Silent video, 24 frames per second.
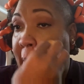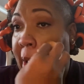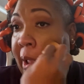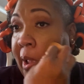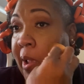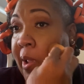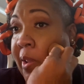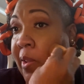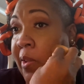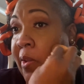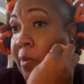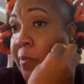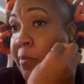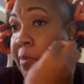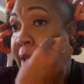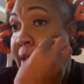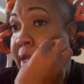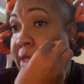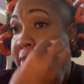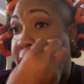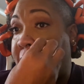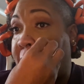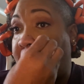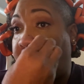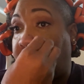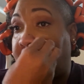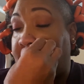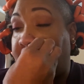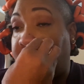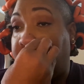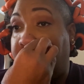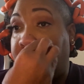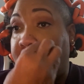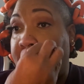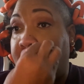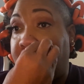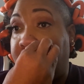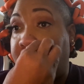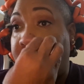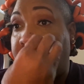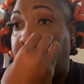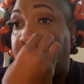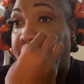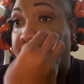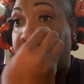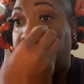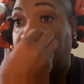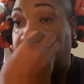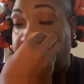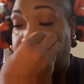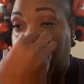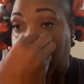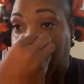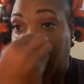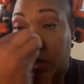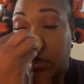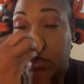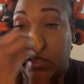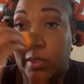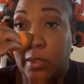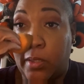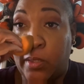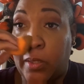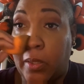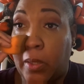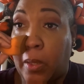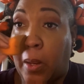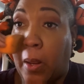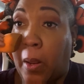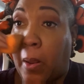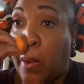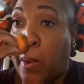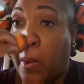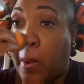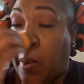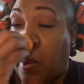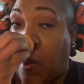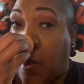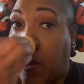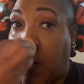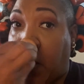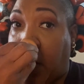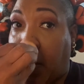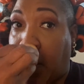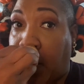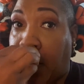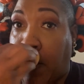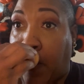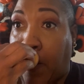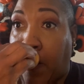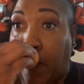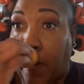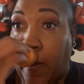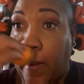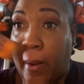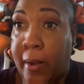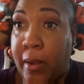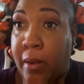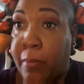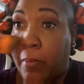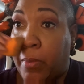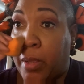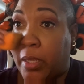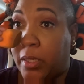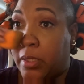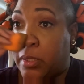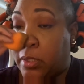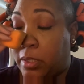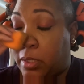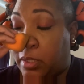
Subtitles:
mask on, so you want to be having your mask in the mess.